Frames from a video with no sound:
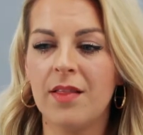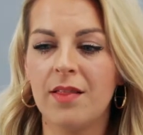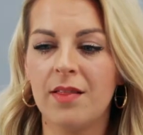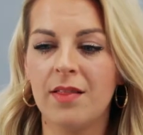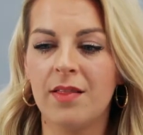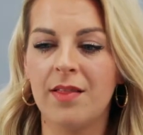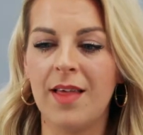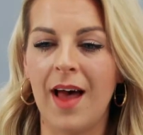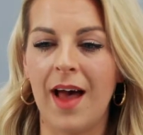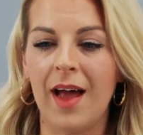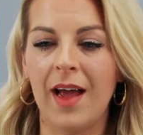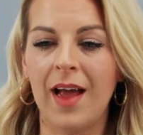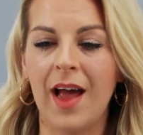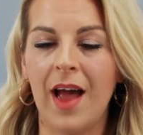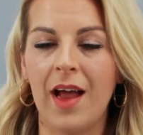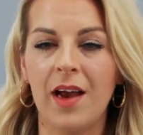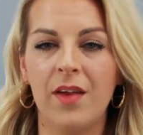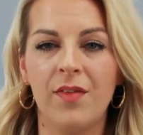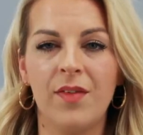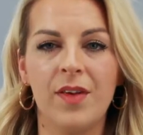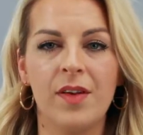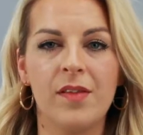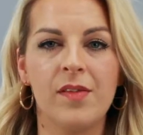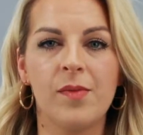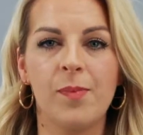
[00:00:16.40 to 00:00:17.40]
that kind
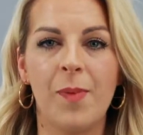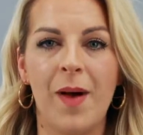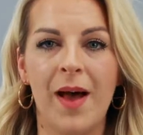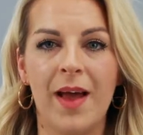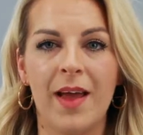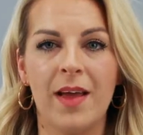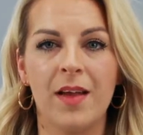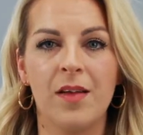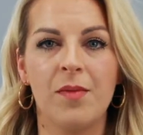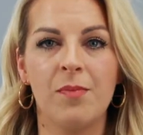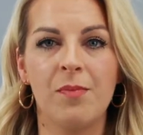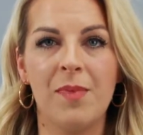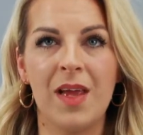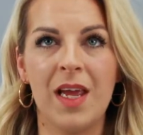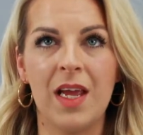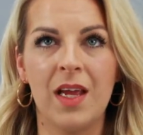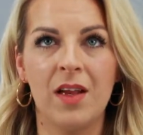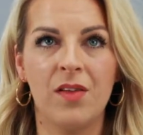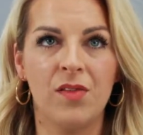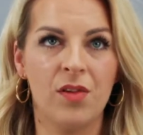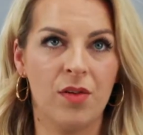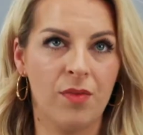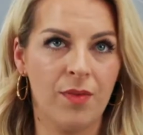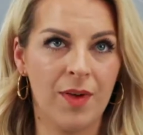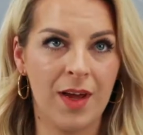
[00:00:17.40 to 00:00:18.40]
of inspired me
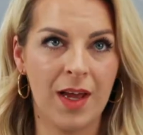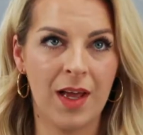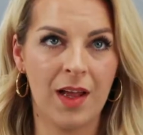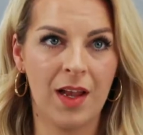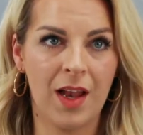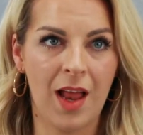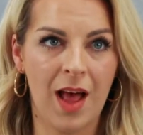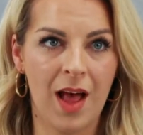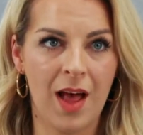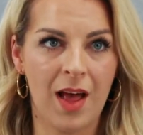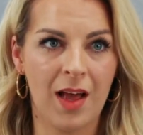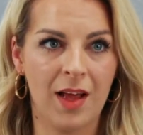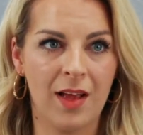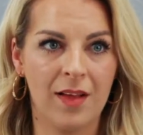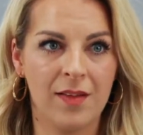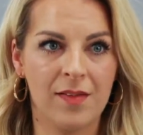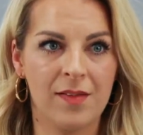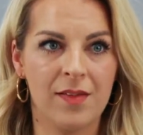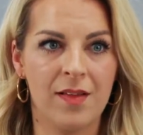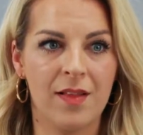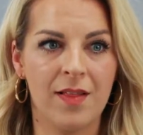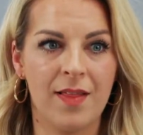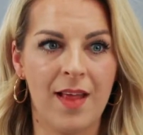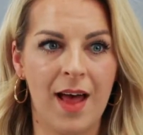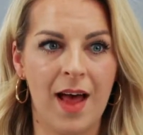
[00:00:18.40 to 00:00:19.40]
to
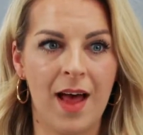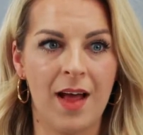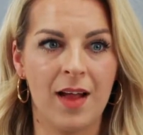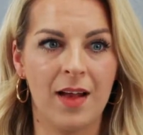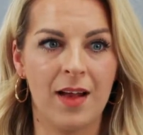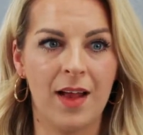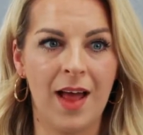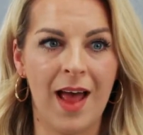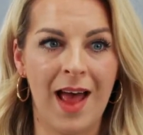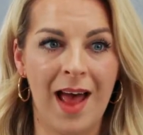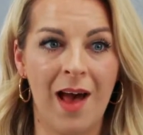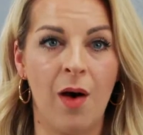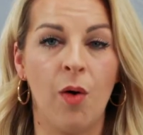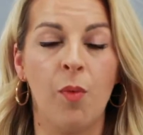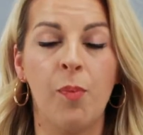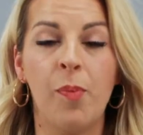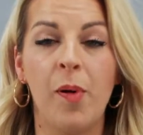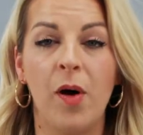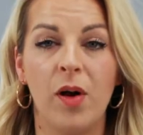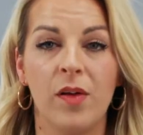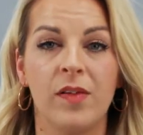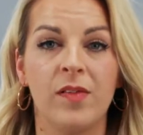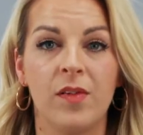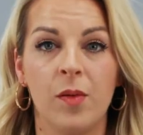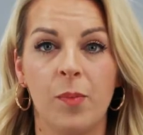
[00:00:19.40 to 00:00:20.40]
realise that how
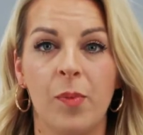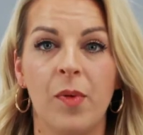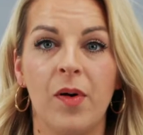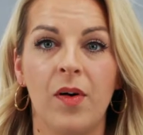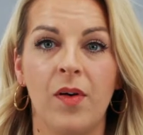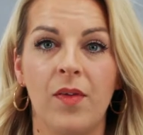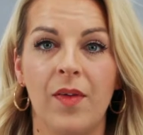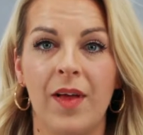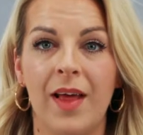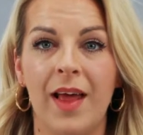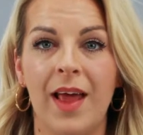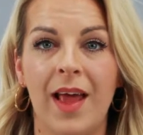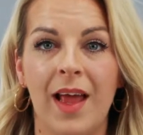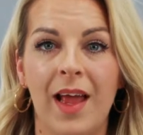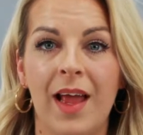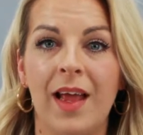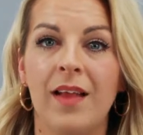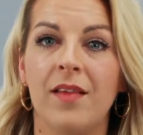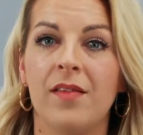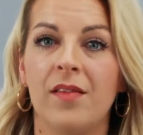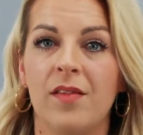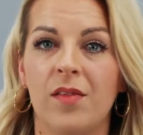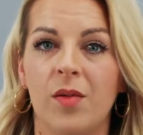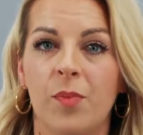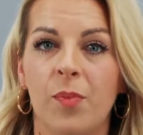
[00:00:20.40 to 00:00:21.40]
possible it
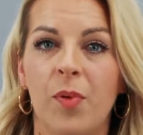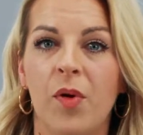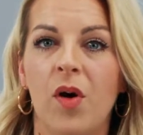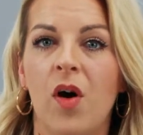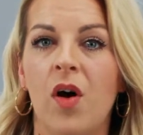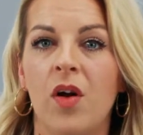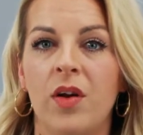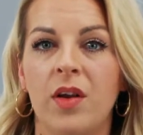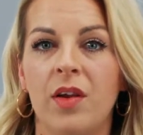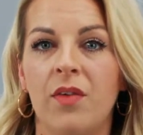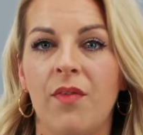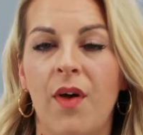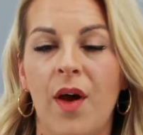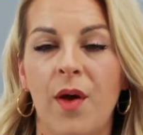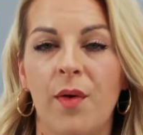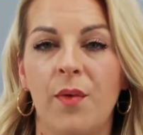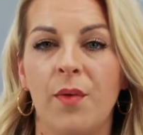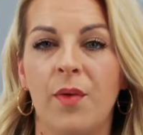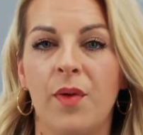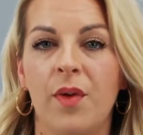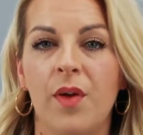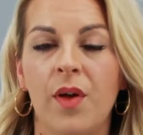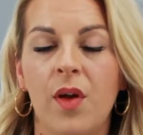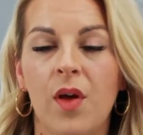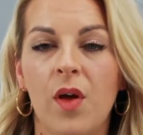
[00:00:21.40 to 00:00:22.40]
is to put on your
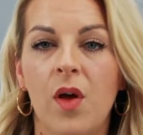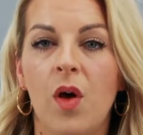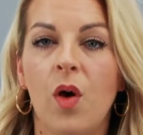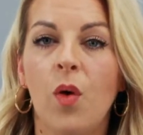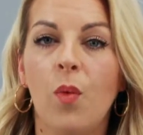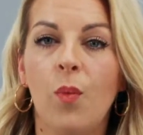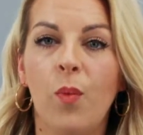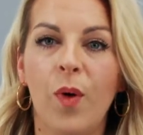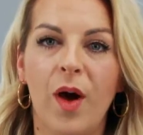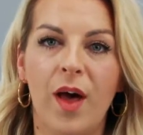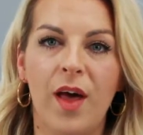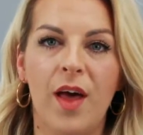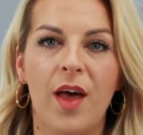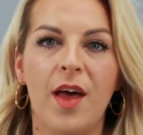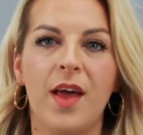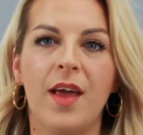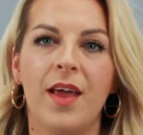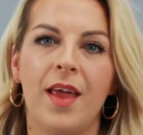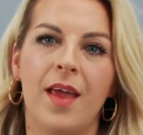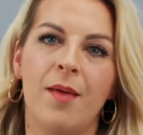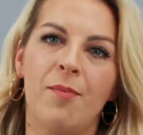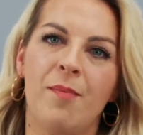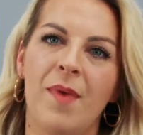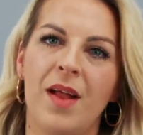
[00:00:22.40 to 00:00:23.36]
own work in